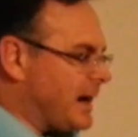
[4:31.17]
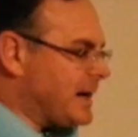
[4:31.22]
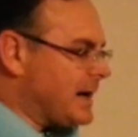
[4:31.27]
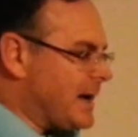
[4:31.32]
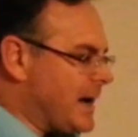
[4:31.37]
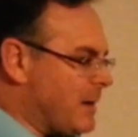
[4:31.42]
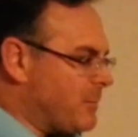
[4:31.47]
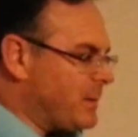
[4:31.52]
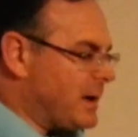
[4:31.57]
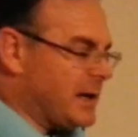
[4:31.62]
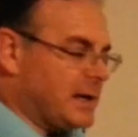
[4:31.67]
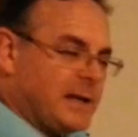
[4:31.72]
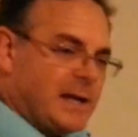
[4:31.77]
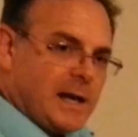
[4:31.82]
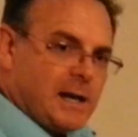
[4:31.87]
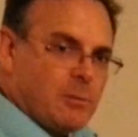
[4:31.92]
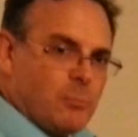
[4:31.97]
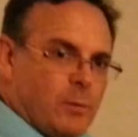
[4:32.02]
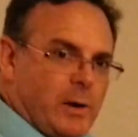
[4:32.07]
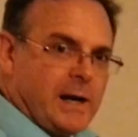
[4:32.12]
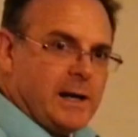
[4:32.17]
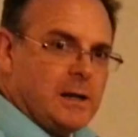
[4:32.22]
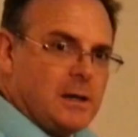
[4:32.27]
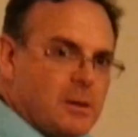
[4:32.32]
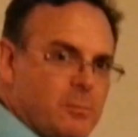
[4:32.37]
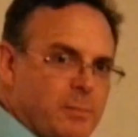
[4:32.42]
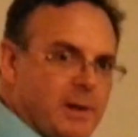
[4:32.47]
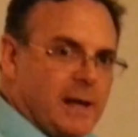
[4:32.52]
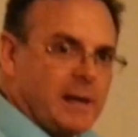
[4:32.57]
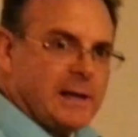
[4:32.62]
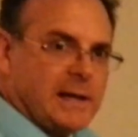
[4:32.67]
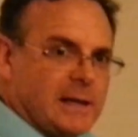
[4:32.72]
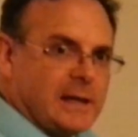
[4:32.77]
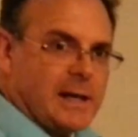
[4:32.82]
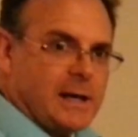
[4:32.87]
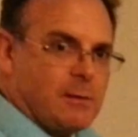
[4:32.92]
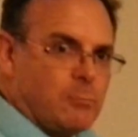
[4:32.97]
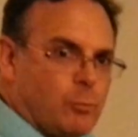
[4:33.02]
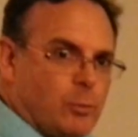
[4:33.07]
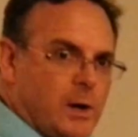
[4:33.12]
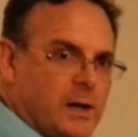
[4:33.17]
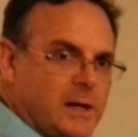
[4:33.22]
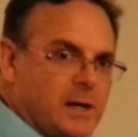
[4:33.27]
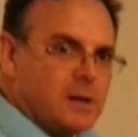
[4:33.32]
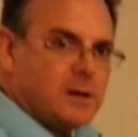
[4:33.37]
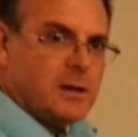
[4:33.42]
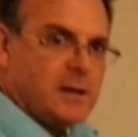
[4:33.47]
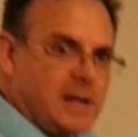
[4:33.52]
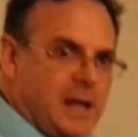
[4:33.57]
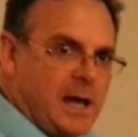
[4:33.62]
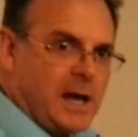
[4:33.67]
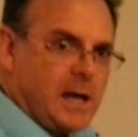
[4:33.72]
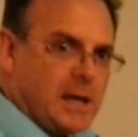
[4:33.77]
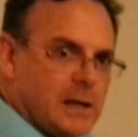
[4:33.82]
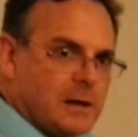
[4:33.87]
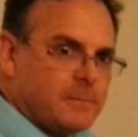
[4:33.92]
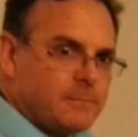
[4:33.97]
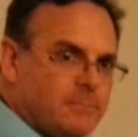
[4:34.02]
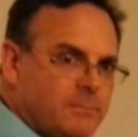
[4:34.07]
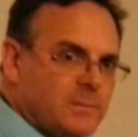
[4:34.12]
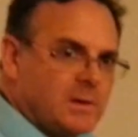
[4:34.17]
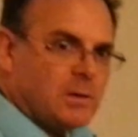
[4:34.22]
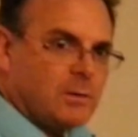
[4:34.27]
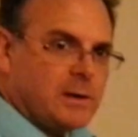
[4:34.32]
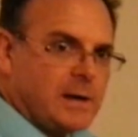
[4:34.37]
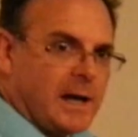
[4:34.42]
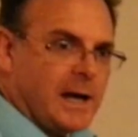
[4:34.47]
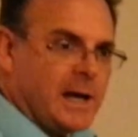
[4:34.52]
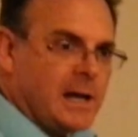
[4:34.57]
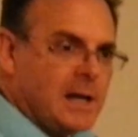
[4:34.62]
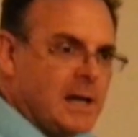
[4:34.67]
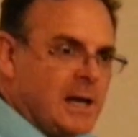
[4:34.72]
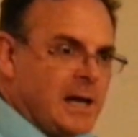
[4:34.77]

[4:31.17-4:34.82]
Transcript: up and get him right in the belly, let him run into the cane. Okay?